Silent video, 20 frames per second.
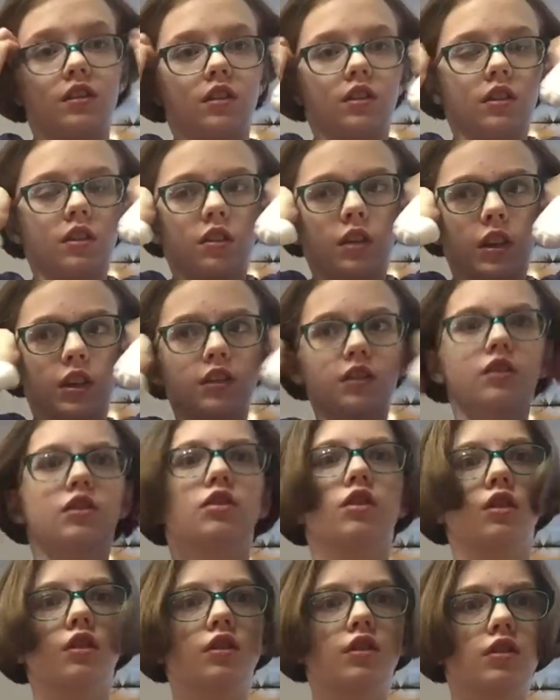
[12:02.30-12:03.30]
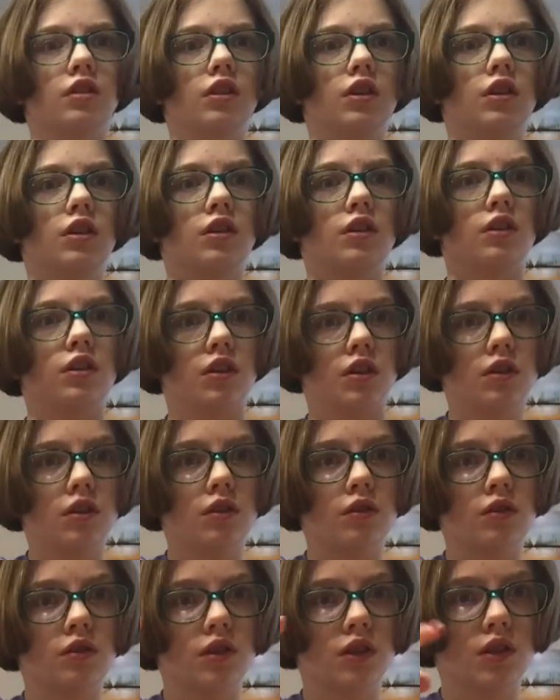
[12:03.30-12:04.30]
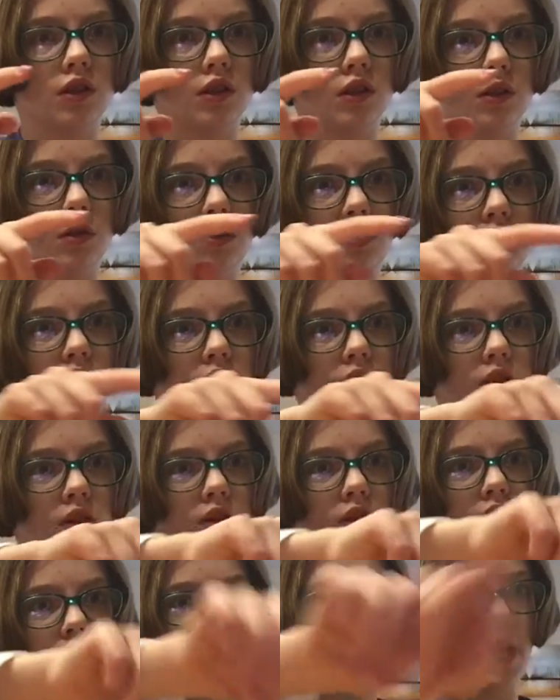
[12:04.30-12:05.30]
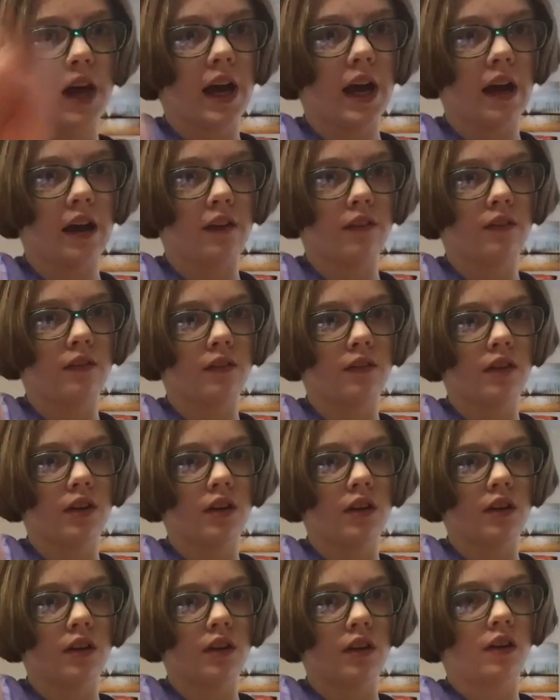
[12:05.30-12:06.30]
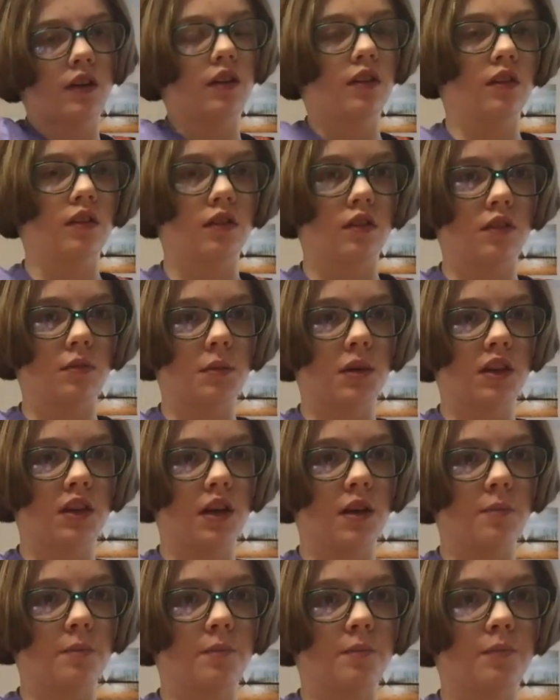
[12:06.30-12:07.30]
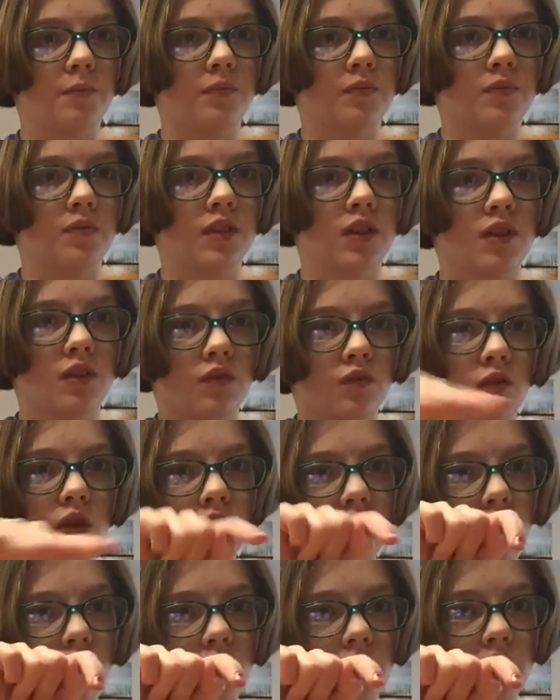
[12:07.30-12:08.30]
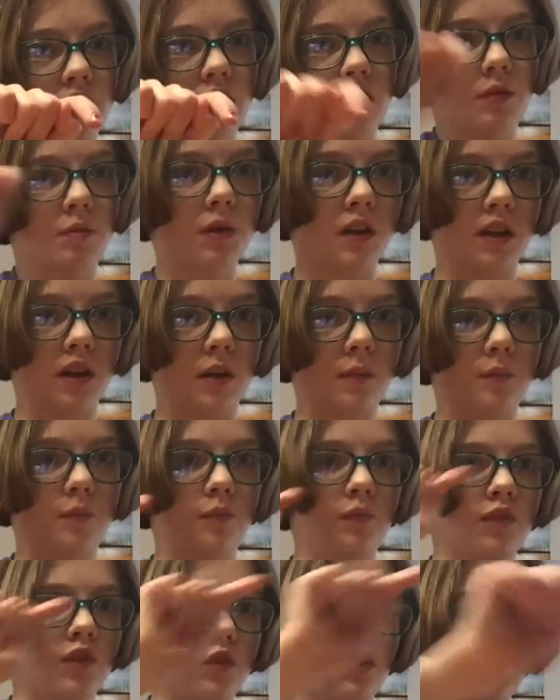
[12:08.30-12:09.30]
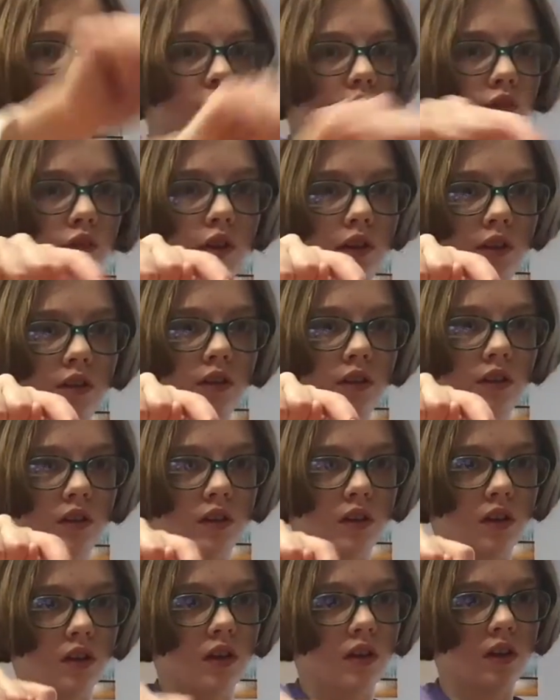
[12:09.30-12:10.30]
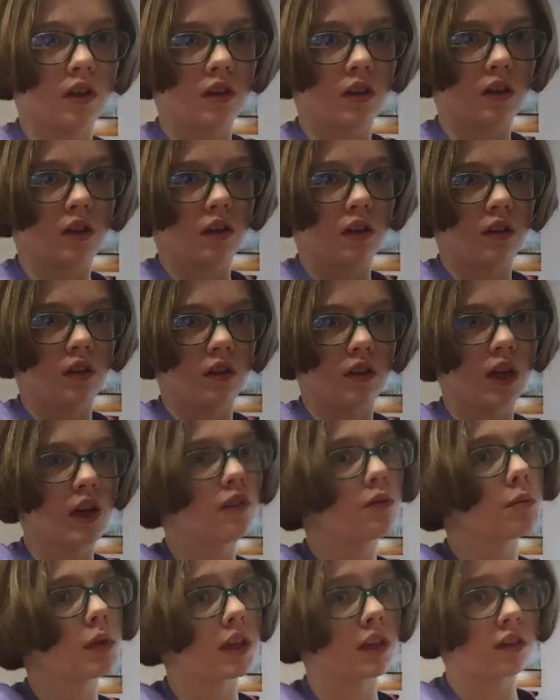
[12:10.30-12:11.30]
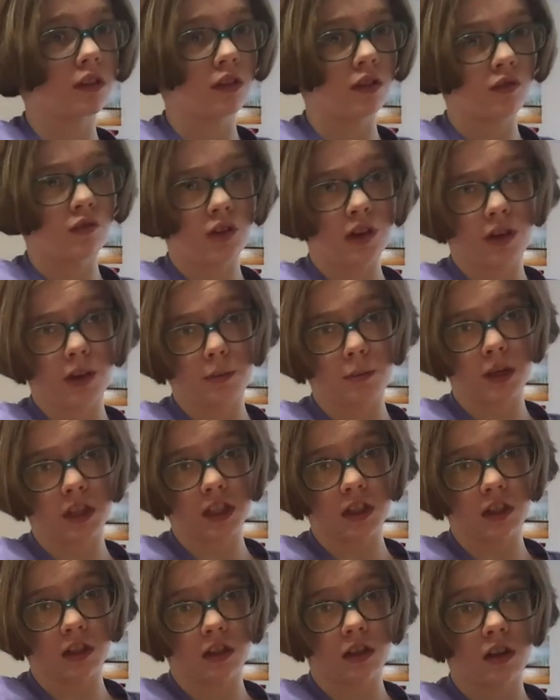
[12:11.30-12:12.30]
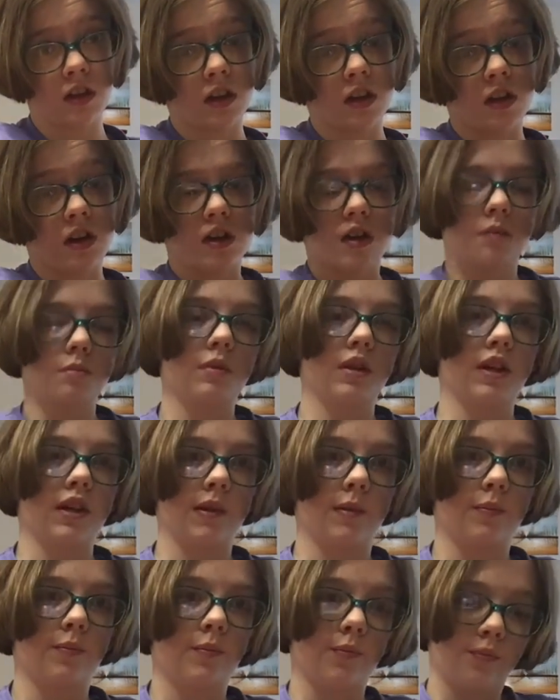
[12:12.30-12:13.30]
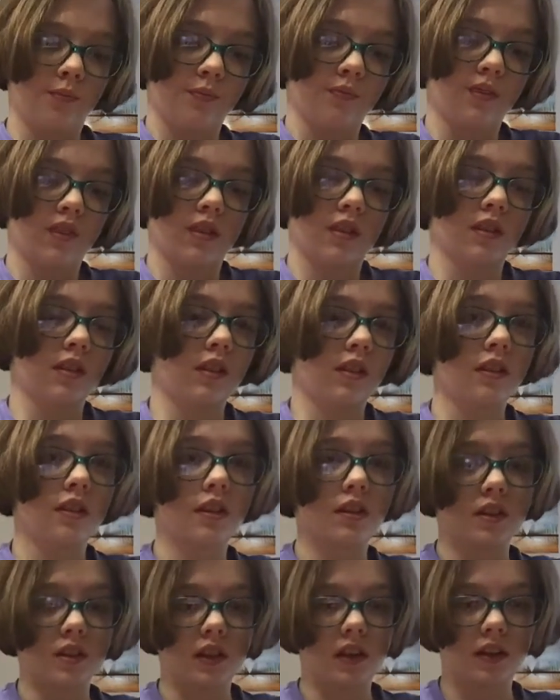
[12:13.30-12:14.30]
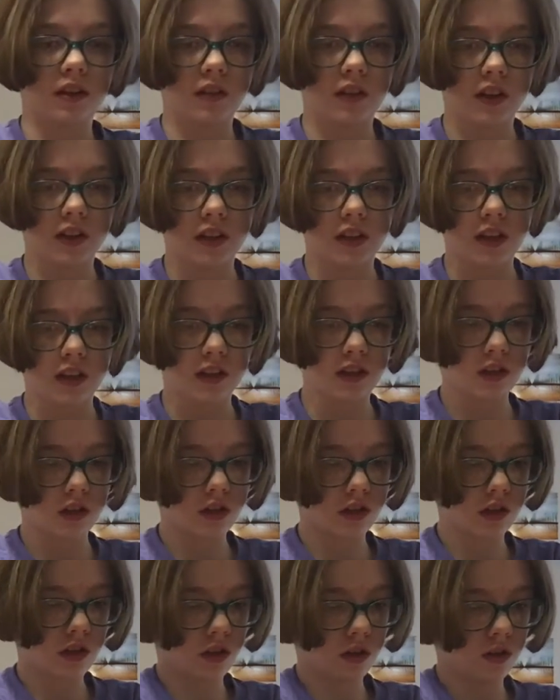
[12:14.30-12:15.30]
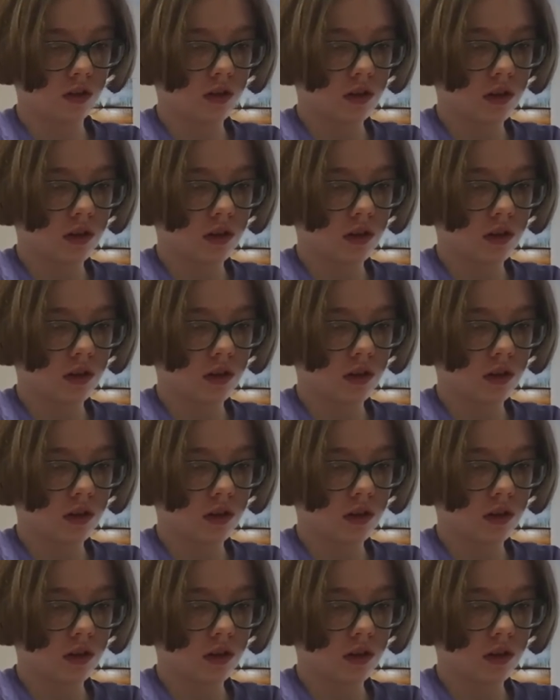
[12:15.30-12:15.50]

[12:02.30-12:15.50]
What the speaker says: it's like a circle. You don't do half, pick up, 1/4, pick up, 1/4. That would make it look very messy. But it's kind of like this. So